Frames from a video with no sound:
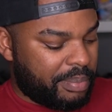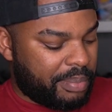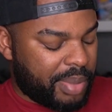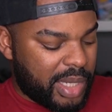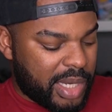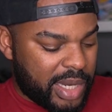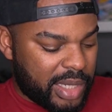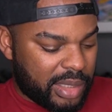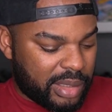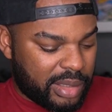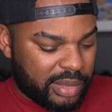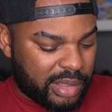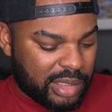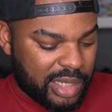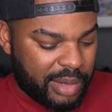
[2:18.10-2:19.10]
But
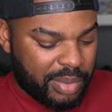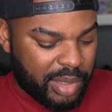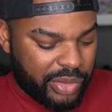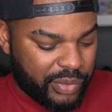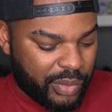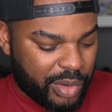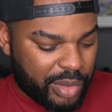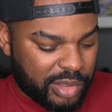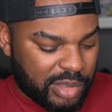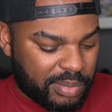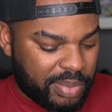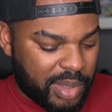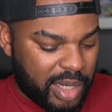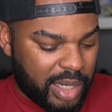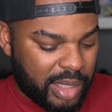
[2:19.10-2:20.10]
since I've been throwing this
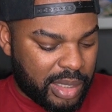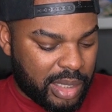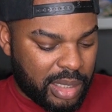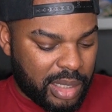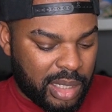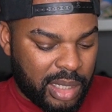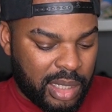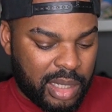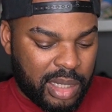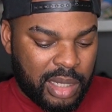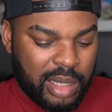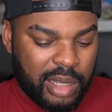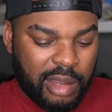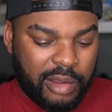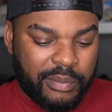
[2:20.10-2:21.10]
bait,
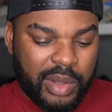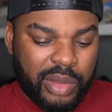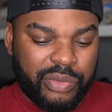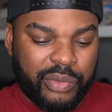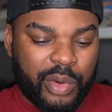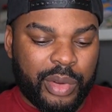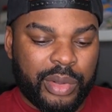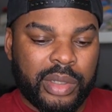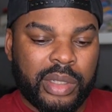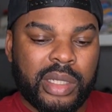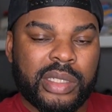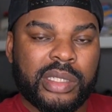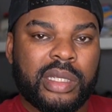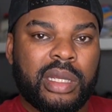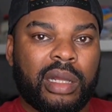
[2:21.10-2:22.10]
I've been throwing
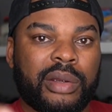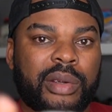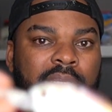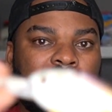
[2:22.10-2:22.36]
this color